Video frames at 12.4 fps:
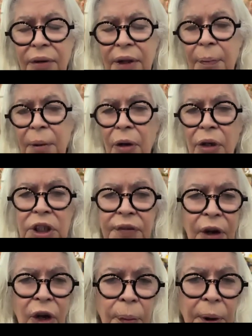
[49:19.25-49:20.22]
that because of
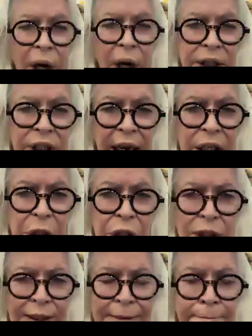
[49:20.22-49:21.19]

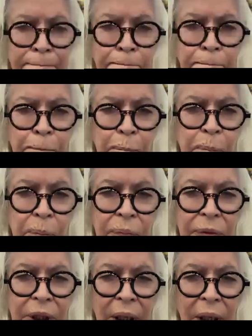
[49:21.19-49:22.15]
urbanisation
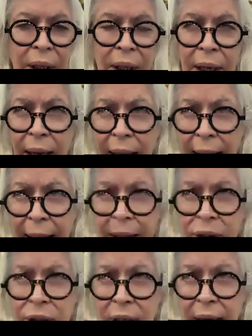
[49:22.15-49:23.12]

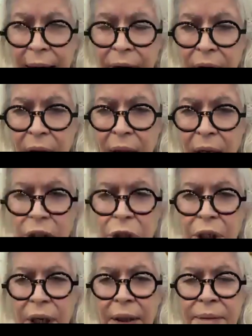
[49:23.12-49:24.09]
and
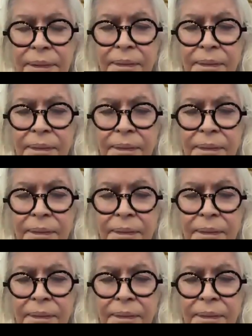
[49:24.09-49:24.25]
agriculture,